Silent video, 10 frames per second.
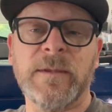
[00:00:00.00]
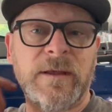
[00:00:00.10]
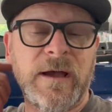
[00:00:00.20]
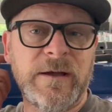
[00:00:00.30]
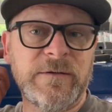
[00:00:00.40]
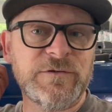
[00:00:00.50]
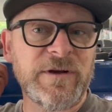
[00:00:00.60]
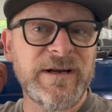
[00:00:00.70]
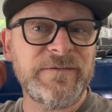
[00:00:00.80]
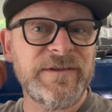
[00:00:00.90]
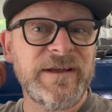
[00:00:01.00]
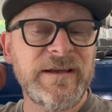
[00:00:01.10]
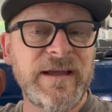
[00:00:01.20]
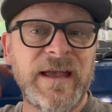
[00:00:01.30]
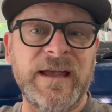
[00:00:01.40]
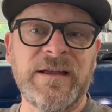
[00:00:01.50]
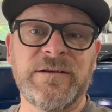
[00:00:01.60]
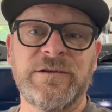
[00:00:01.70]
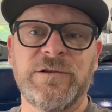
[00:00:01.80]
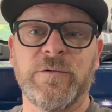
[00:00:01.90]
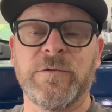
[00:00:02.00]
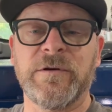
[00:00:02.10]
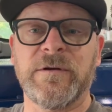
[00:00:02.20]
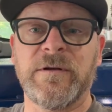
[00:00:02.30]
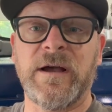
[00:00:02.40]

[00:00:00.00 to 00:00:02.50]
and you've tried everything and your